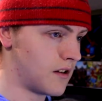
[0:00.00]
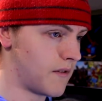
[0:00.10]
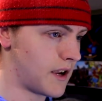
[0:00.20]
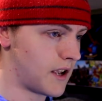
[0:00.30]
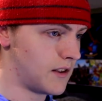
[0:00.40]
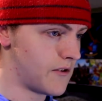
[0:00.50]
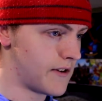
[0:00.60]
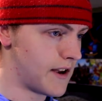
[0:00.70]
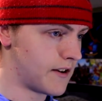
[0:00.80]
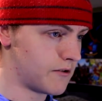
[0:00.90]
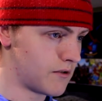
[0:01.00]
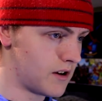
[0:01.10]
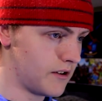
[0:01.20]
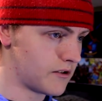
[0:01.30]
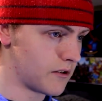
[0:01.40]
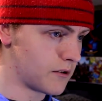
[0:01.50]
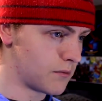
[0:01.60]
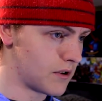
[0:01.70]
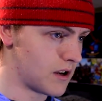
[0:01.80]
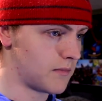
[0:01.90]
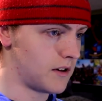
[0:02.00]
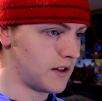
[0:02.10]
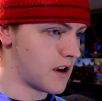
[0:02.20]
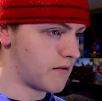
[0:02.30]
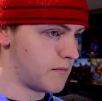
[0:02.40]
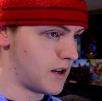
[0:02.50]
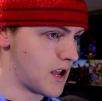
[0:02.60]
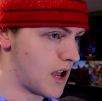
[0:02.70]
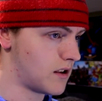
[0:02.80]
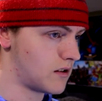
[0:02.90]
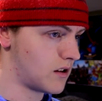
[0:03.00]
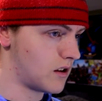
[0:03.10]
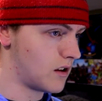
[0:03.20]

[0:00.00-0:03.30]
If I can learn how to draw a circle properly, that would be nice.